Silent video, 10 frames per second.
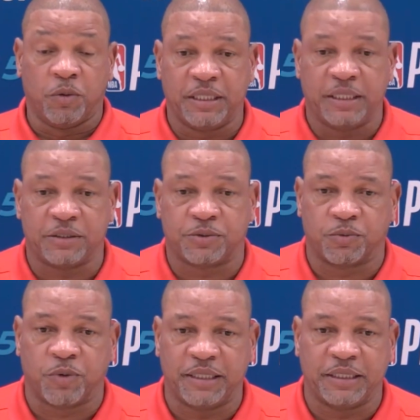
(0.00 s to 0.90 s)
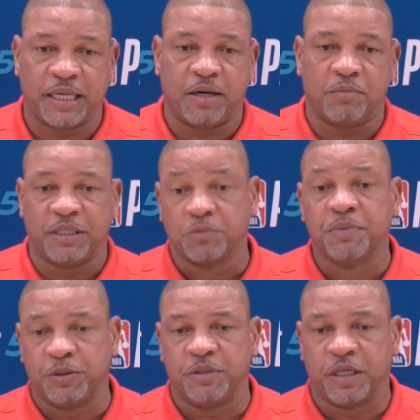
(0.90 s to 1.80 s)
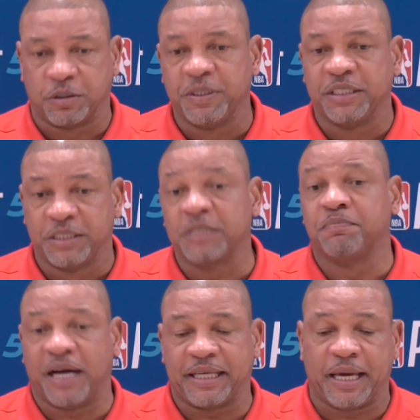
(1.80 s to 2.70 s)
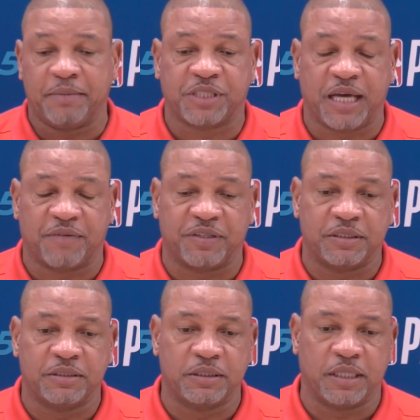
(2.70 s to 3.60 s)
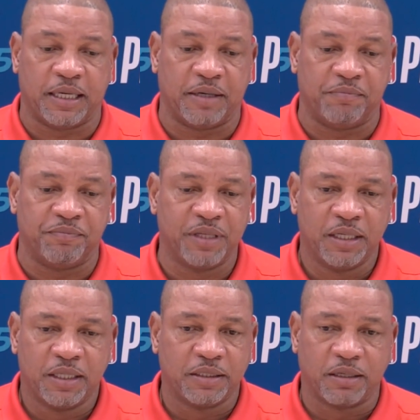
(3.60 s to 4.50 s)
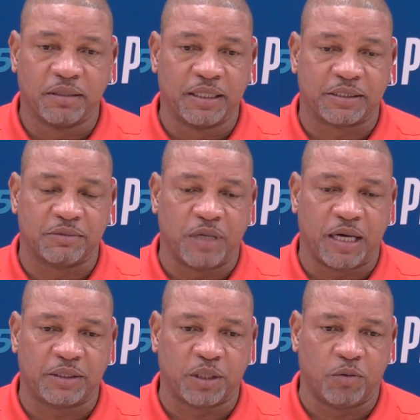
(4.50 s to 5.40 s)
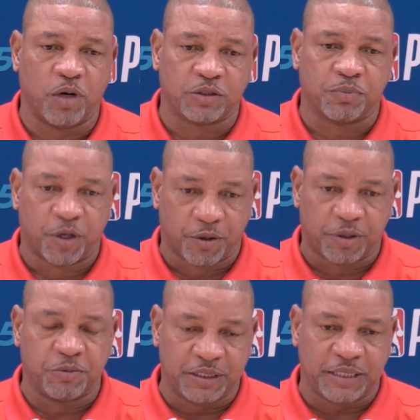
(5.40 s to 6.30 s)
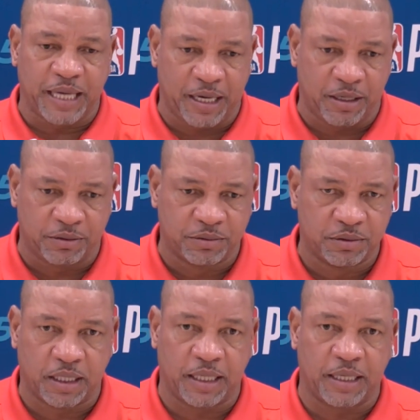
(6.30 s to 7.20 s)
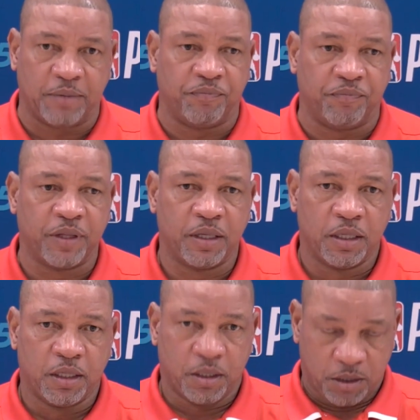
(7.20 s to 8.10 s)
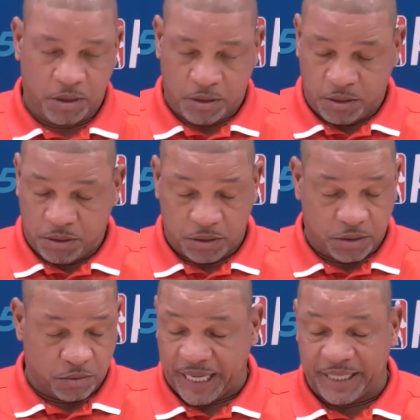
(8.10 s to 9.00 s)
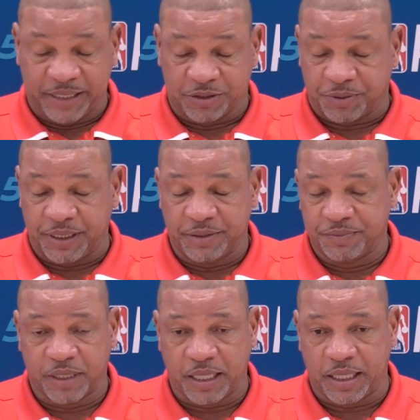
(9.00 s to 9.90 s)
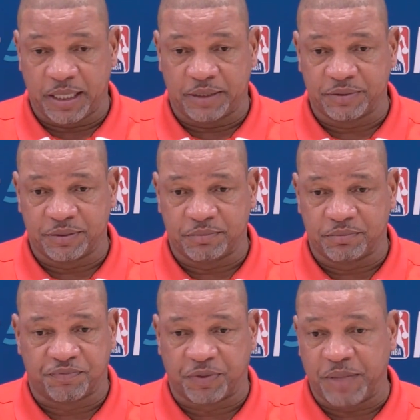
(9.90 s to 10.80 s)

I don't know what it is right now, but it'll be it'll be good by game seven. Um, listen, I thought once Murray went down um, with that injury, uh,